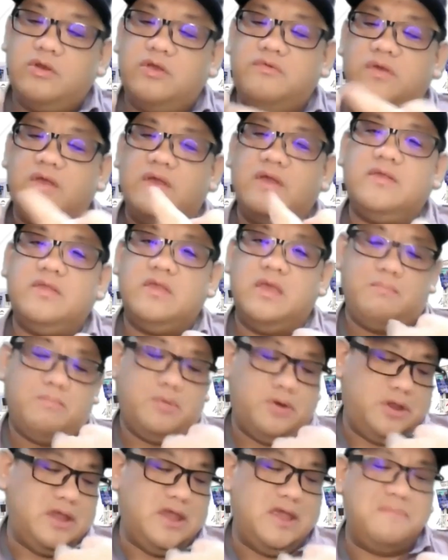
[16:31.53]
three fingers, you're
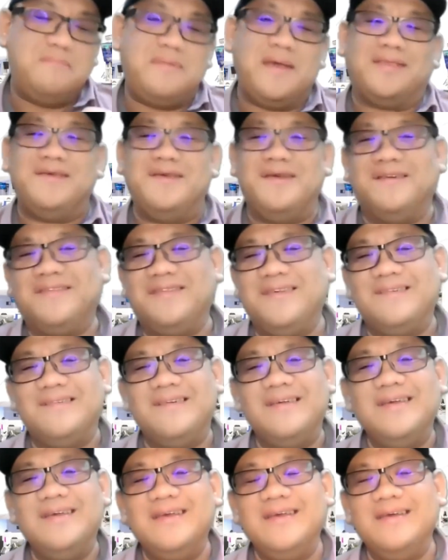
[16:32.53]
pointing it back to yourself,
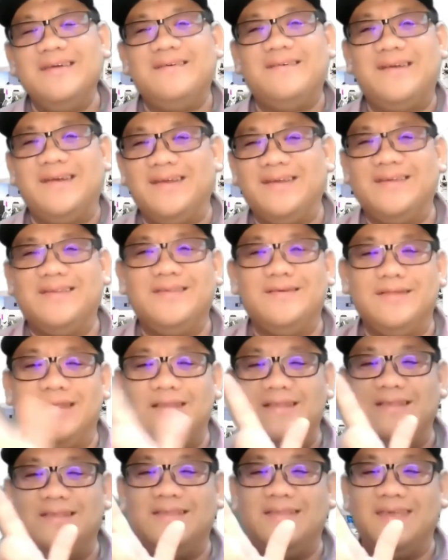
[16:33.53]
right? So
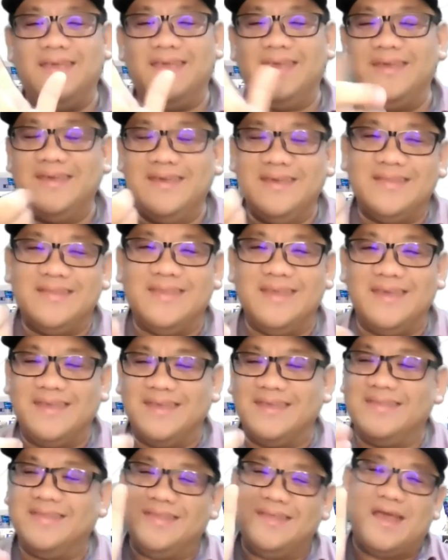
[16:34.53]
this is the
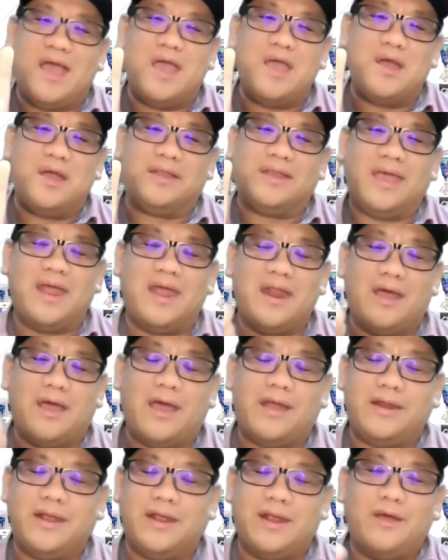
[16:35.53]
thing
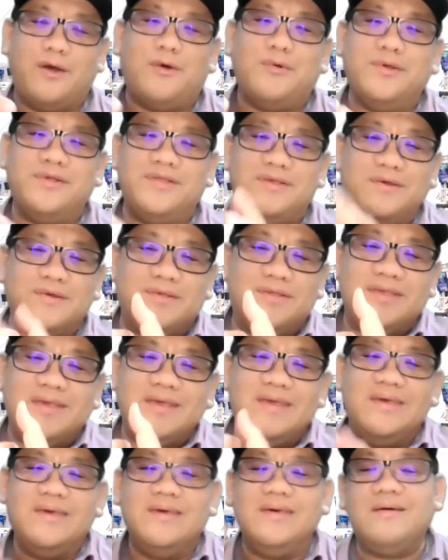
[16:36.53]
that I always use,
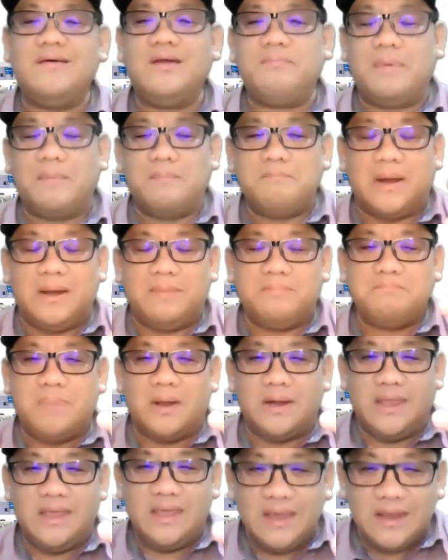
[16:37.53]
right?
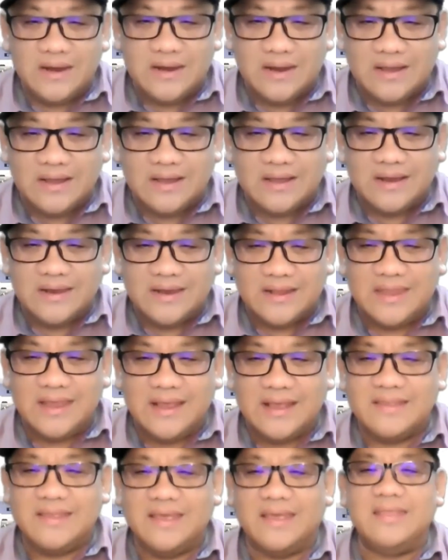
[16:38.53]
But here the
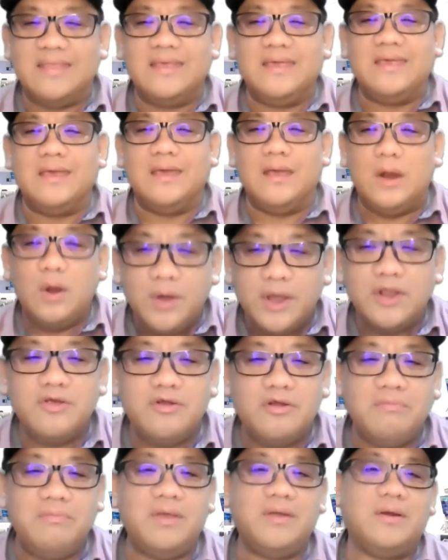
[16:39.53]
thing is that look into
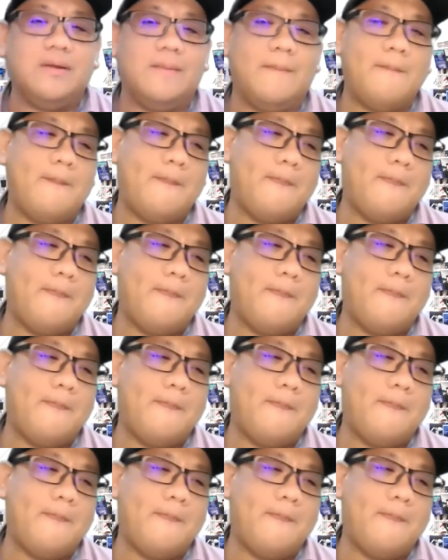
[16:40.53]
the mirror,